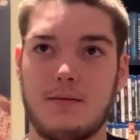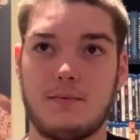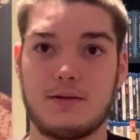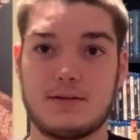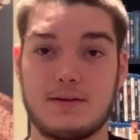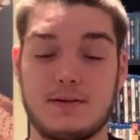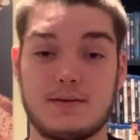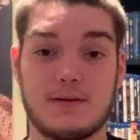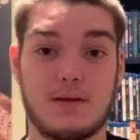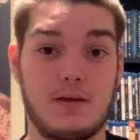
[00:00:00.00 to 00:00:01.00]
which
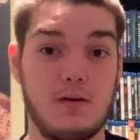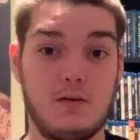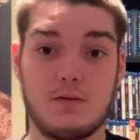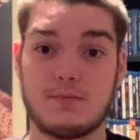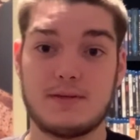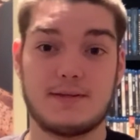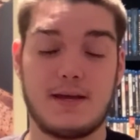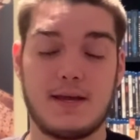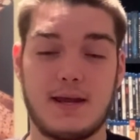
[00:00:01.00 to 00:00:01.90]
is a huge mistake.